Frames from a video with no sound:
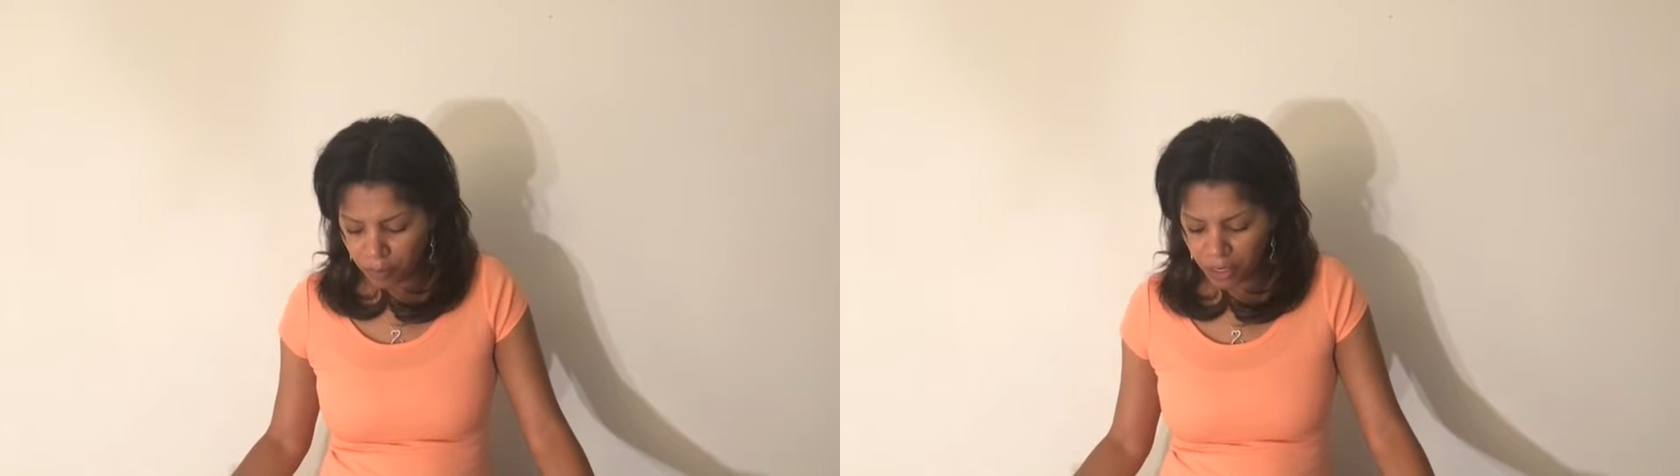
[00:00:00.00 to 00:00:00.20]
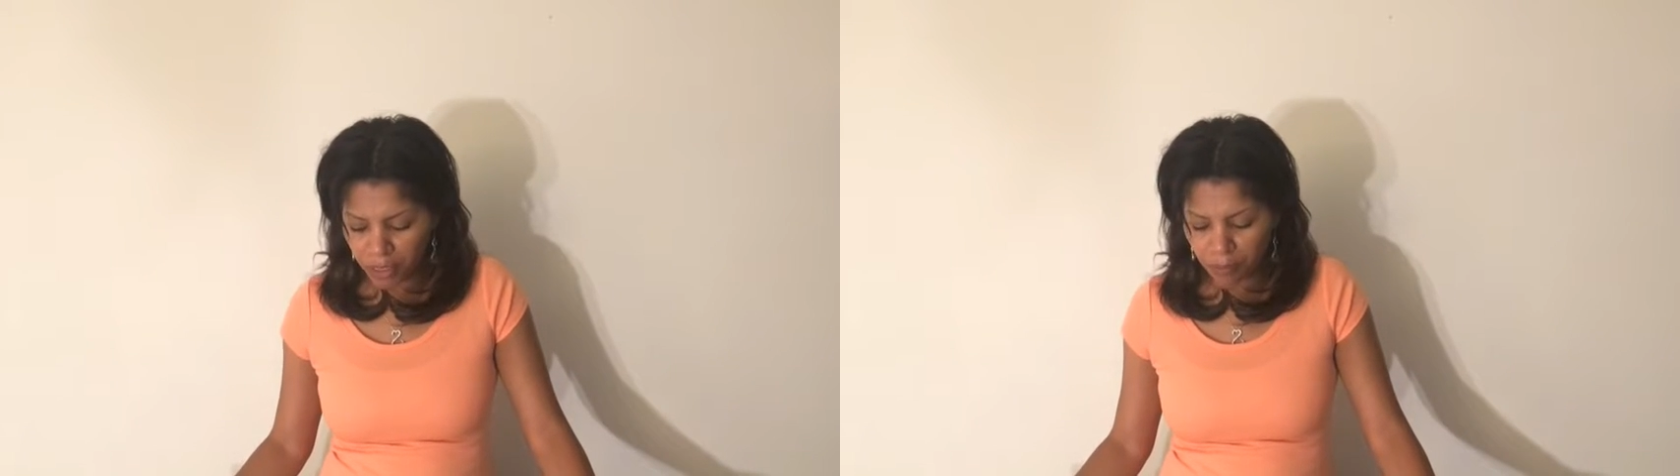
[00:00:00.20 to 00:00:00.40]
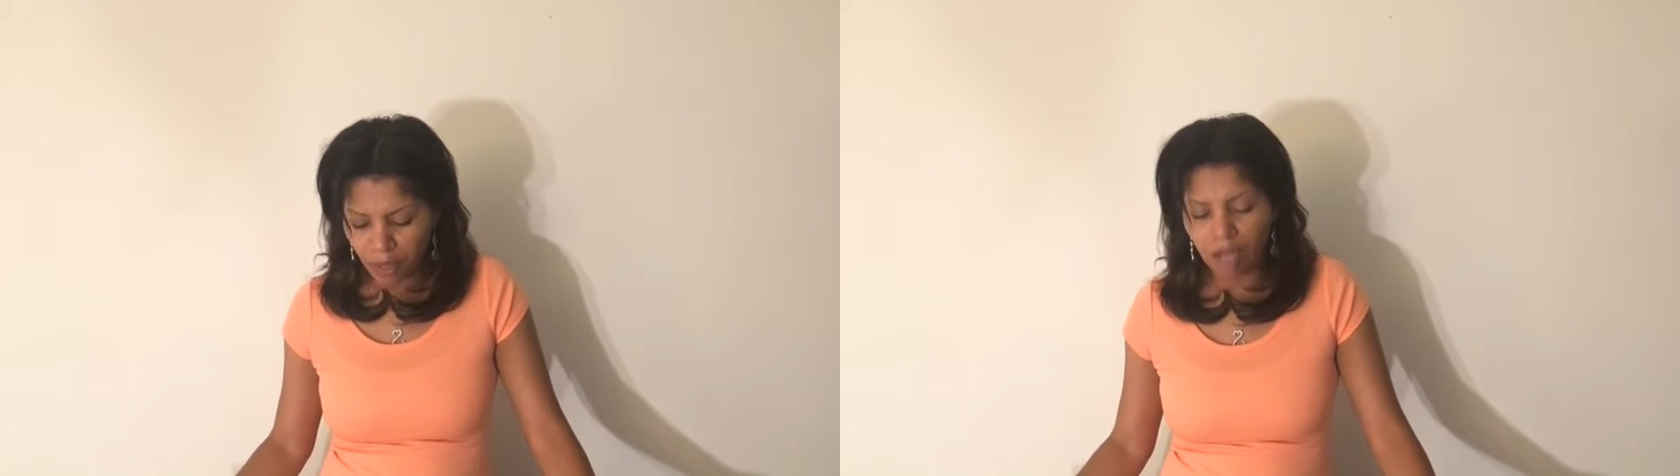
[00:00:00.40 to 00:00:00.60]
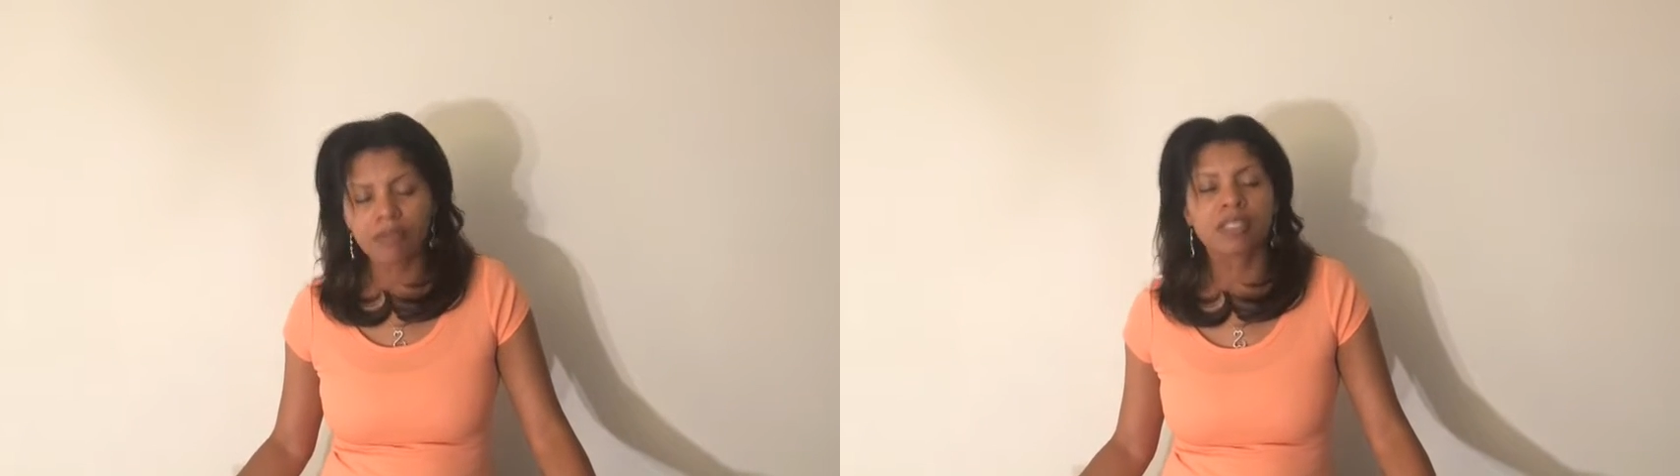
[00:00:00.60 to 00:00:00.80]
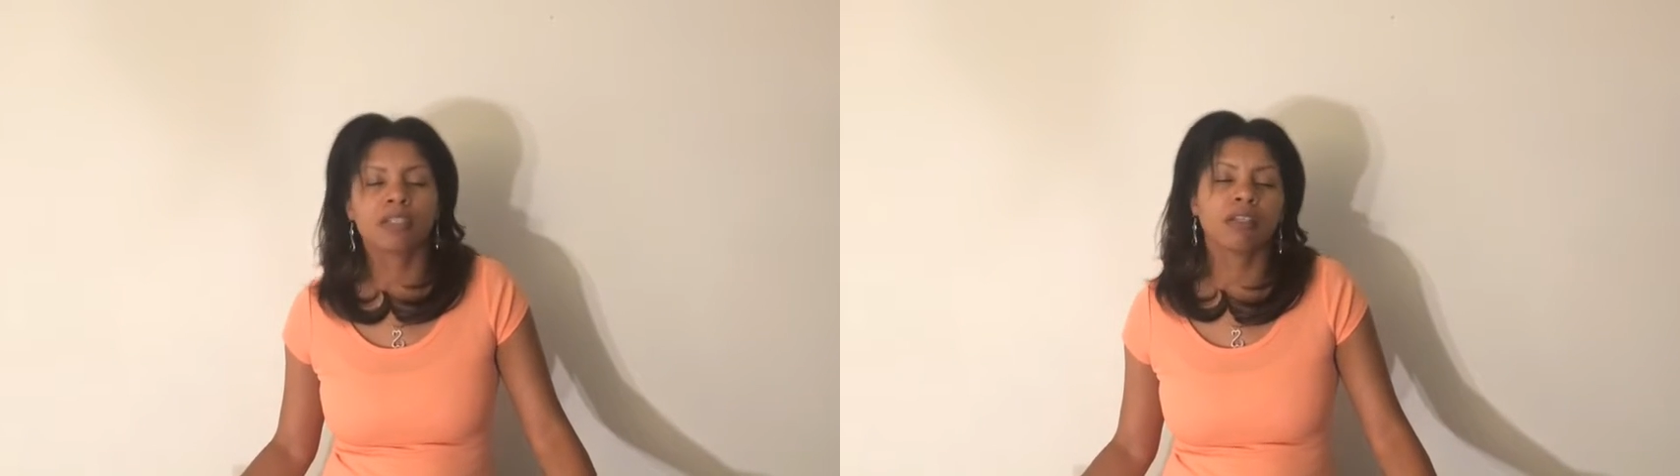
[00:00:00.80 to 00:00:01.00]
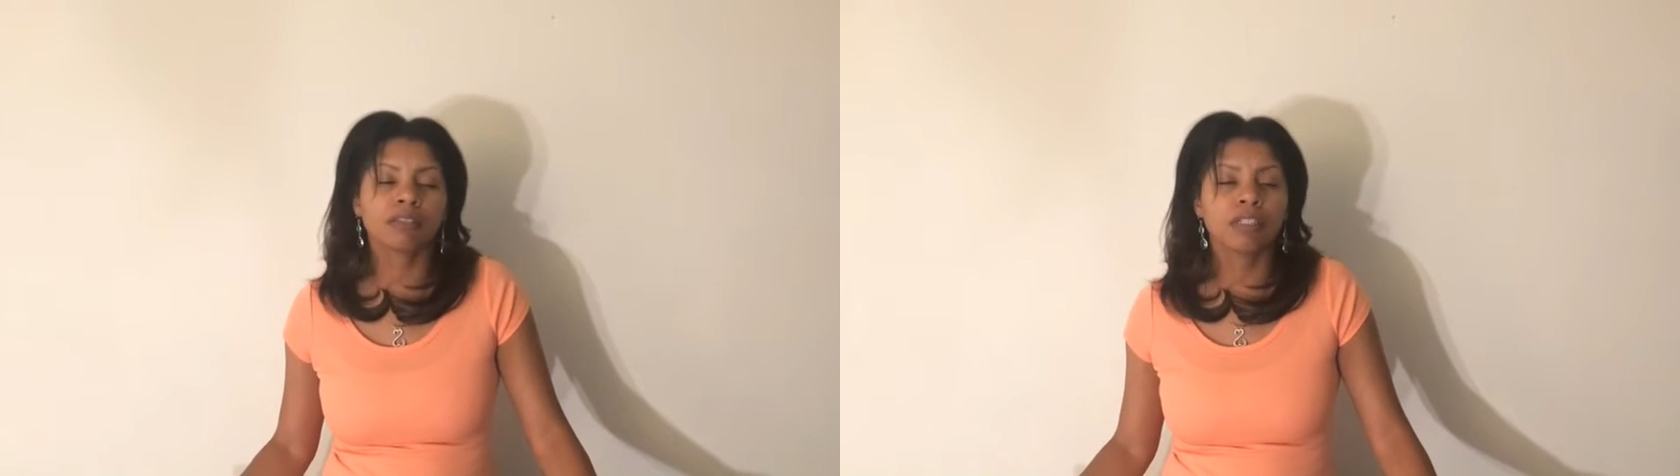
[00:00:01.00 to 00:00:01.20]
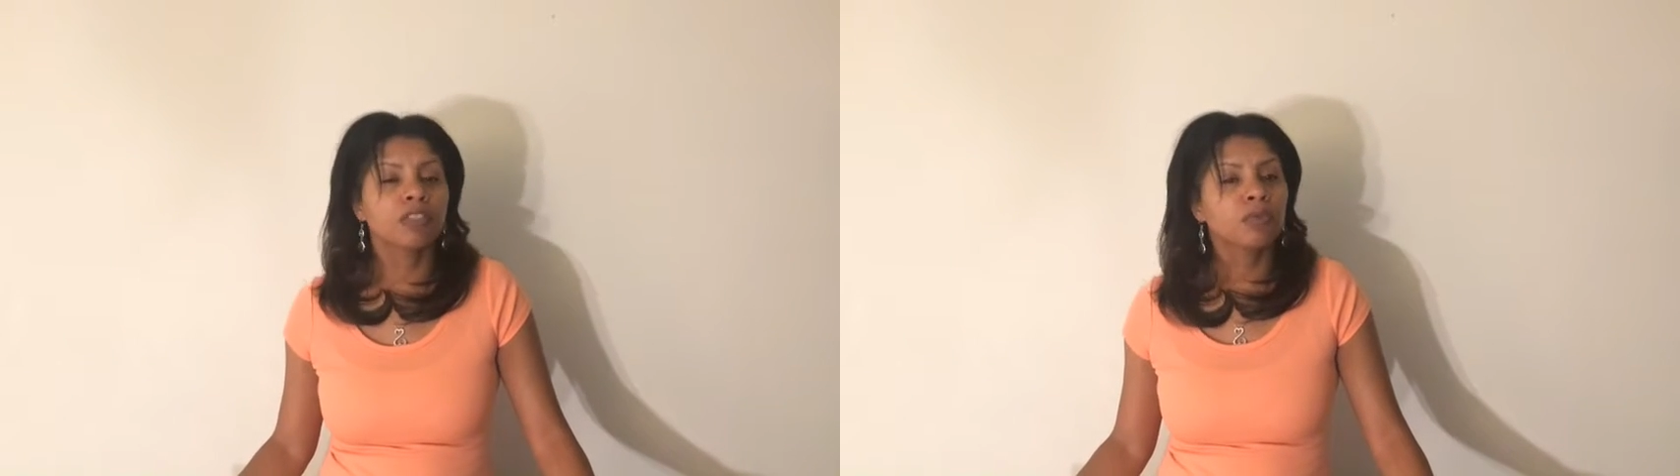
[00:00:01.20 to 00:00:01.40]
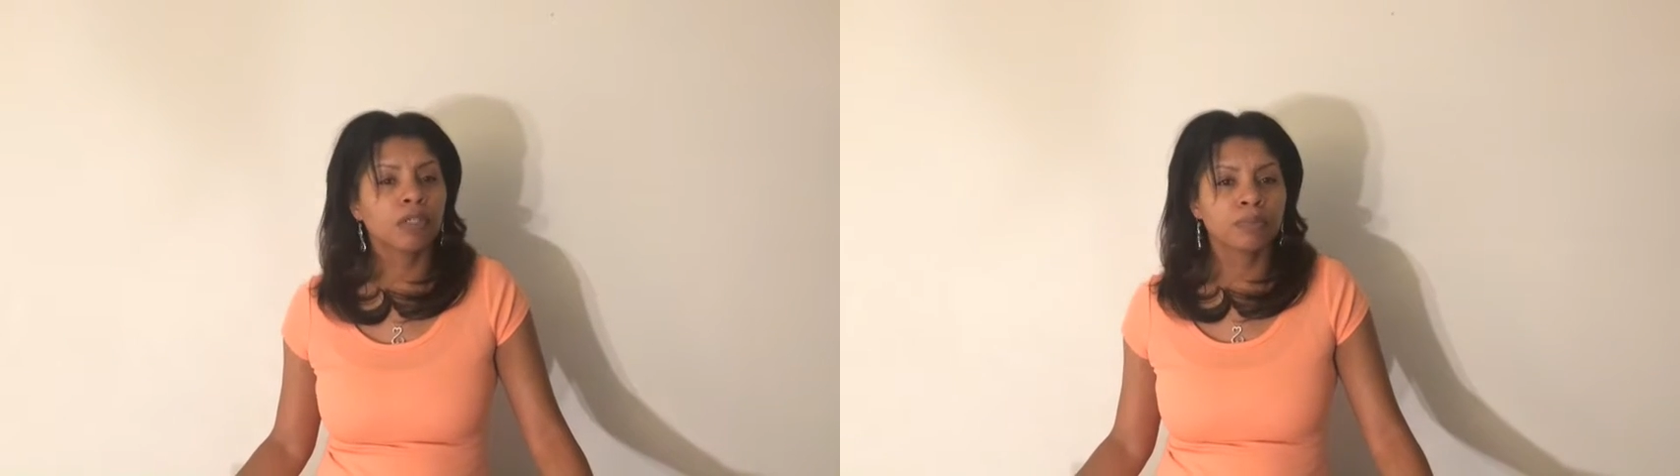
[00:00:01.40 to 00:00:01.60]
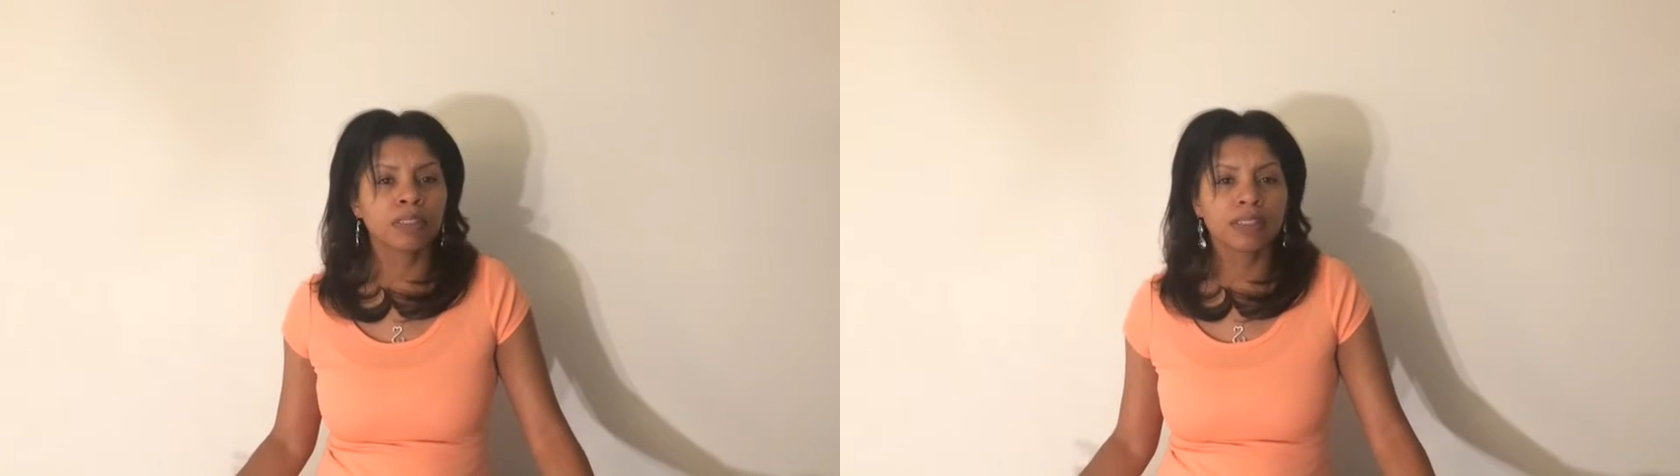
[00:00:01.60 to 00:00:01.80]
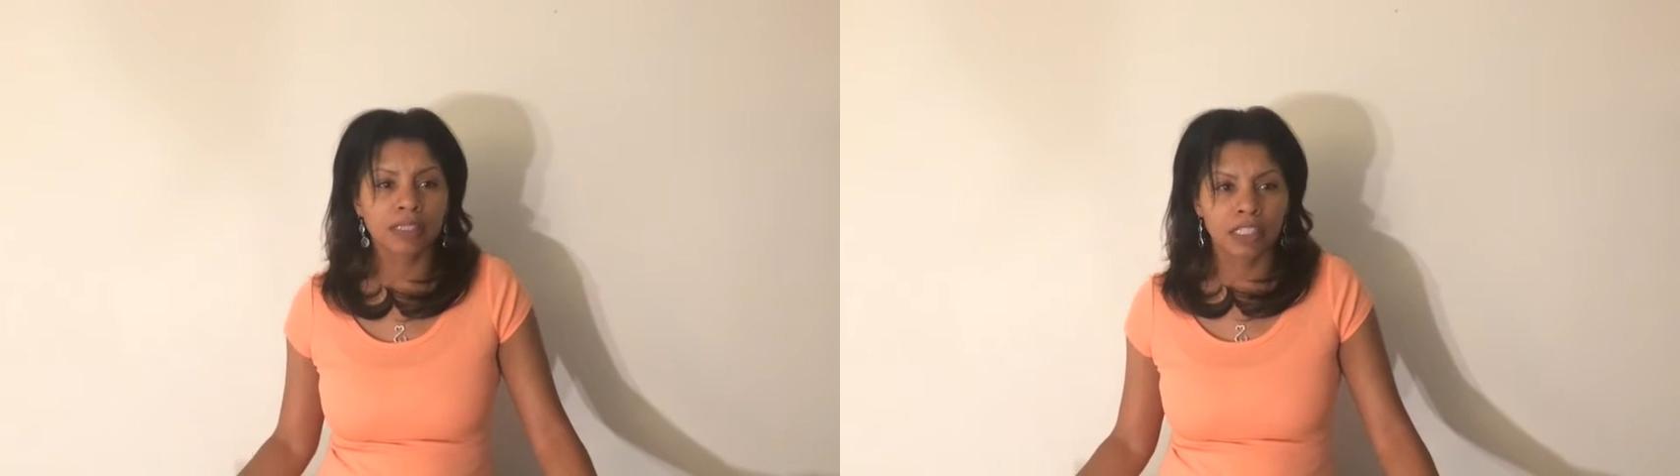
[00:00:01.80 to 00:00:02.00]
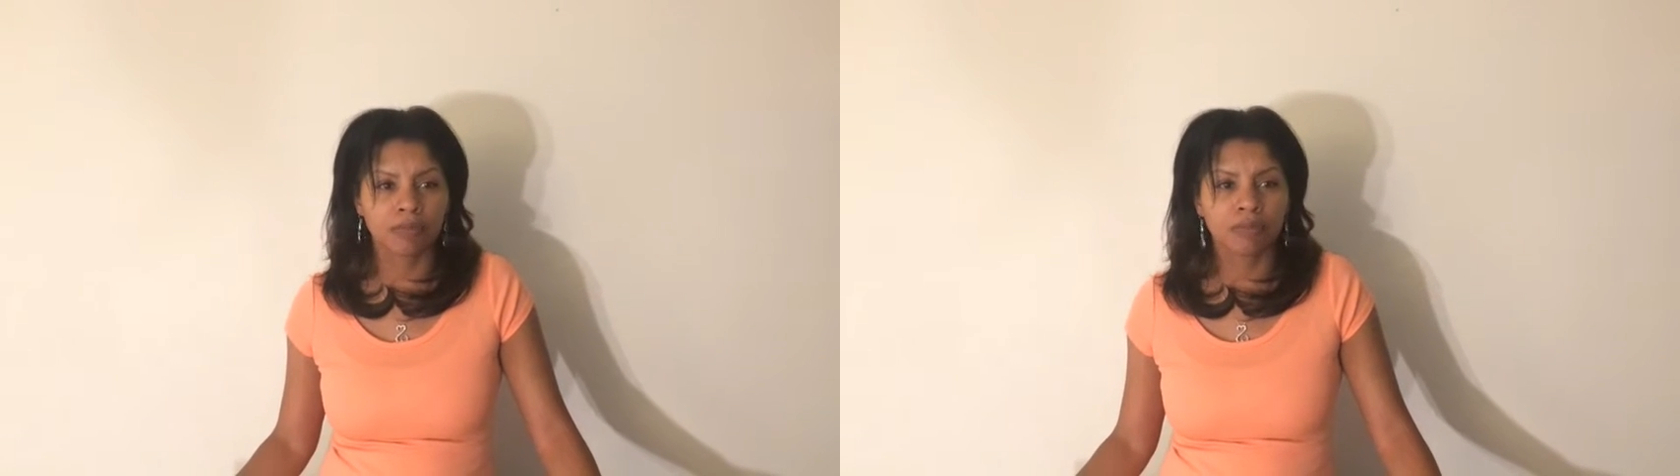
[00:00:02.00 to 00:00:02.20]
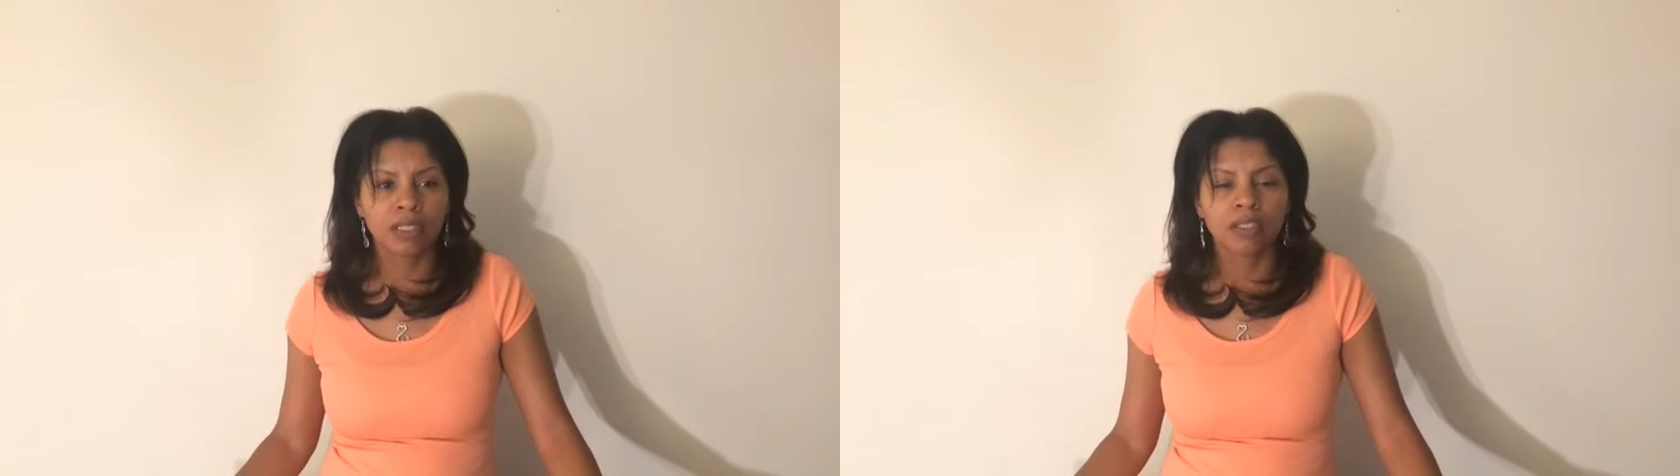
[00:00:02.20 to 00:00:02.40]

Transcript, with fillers: Breathing problems can also interrupt the sleep.